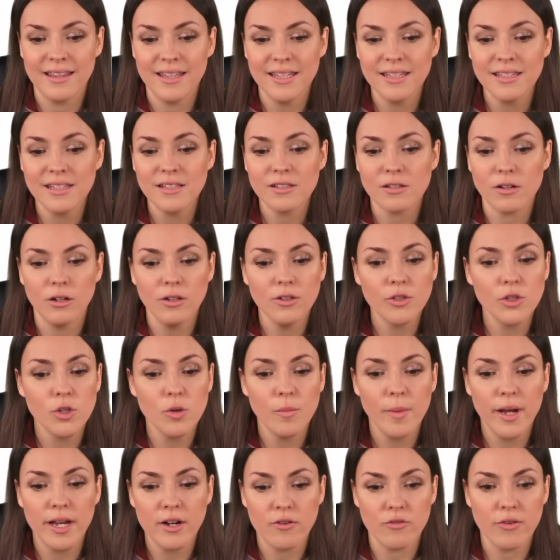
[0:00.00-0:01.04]
this is
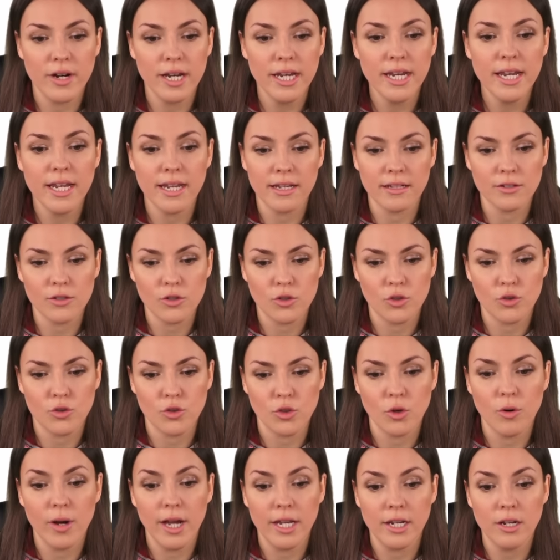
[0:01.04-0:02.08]
also my radius,
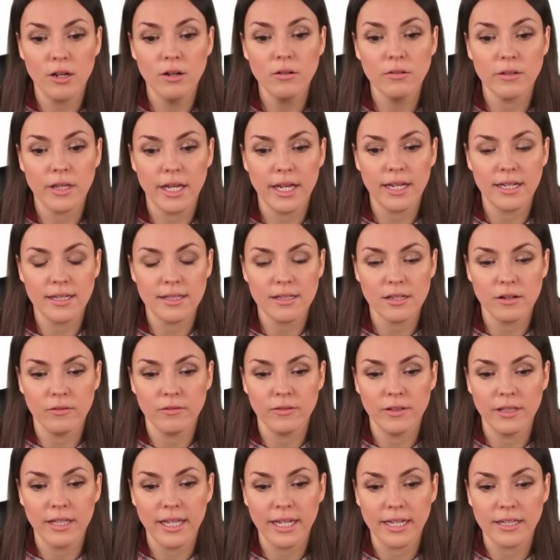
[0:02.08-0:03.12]
so I know that it's
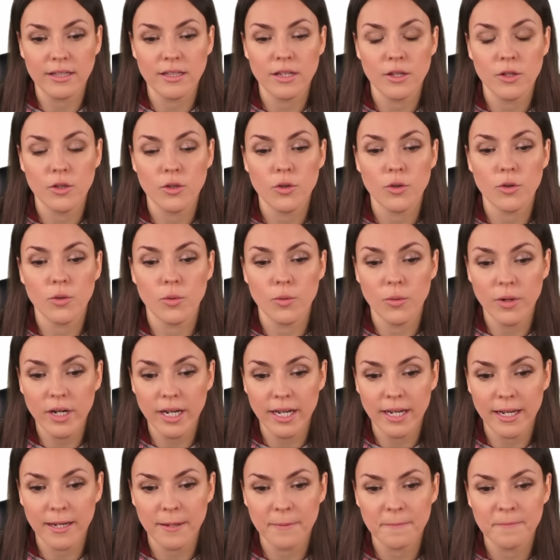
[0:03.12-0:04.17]
of length
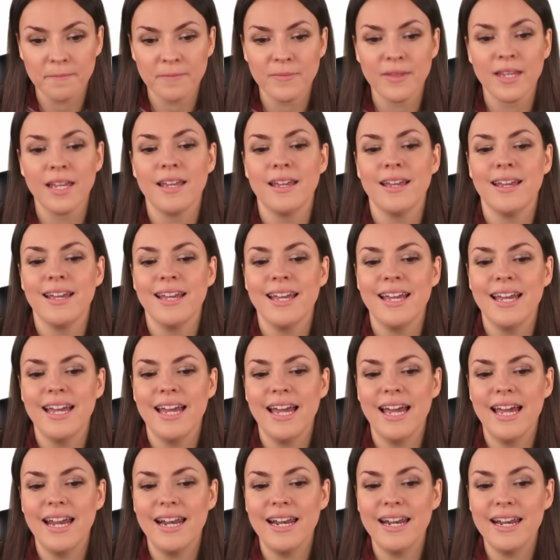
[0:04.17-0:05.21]
3.
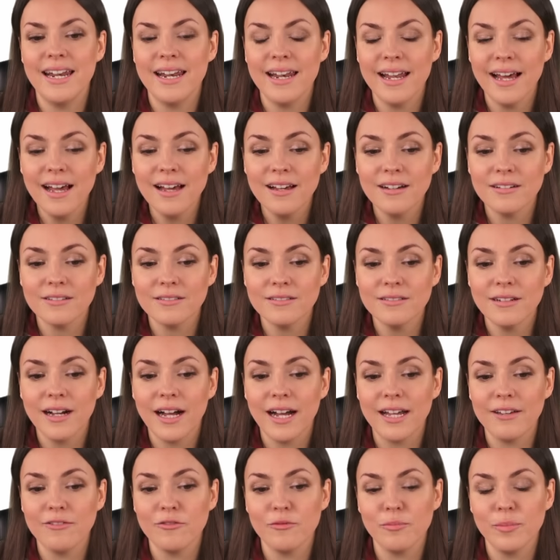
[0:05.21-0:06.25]
And now
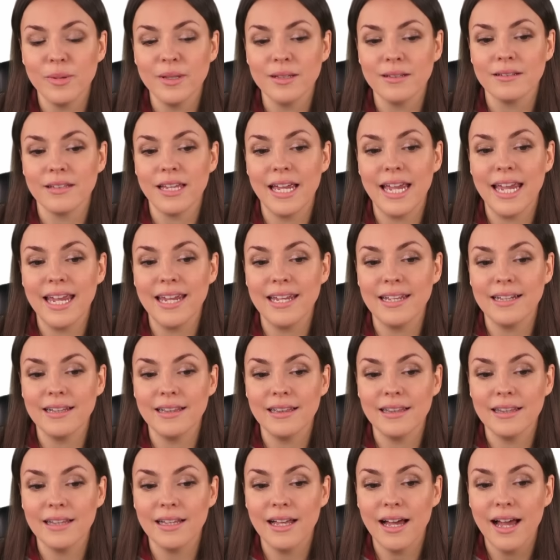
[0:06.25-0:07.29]
I've built a
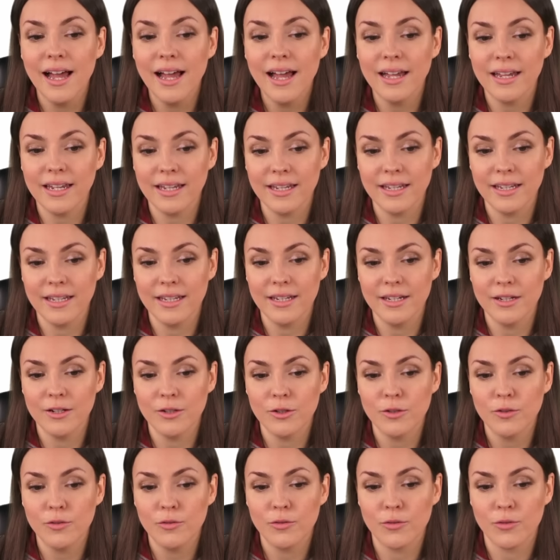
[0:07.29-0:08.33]
line
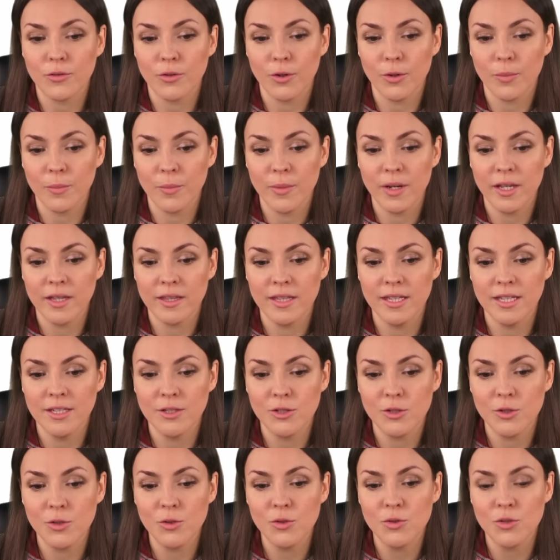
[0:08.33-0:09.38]
here from
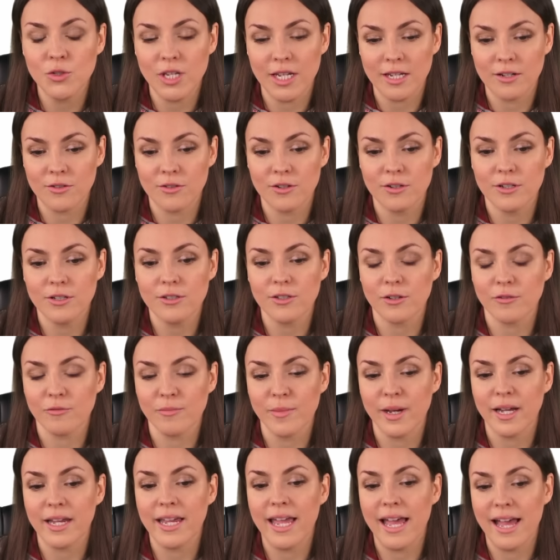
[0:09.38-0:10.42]
these two centers of
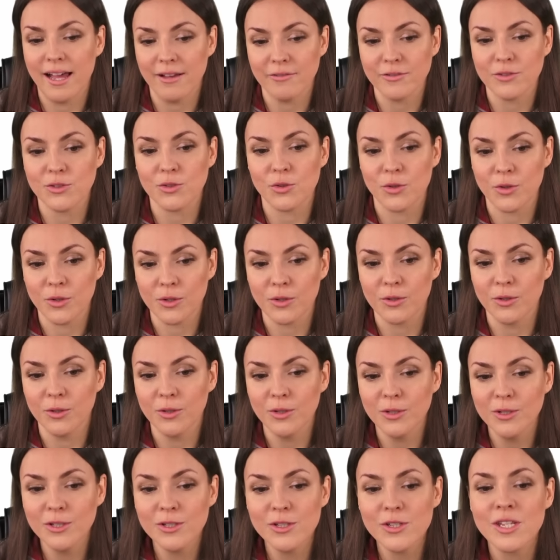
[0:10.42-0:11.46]
my half
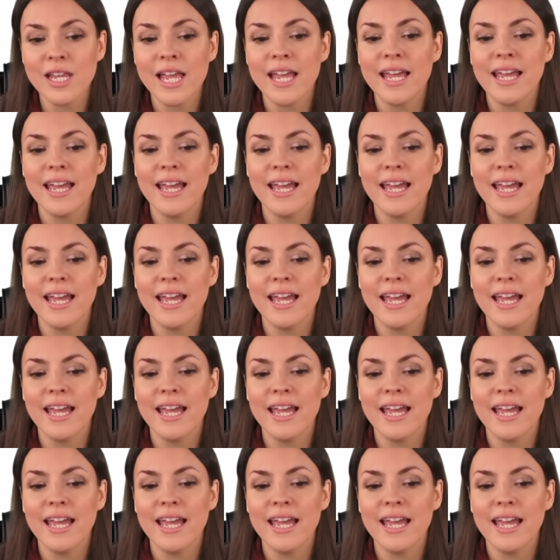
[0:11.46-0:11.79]
circles.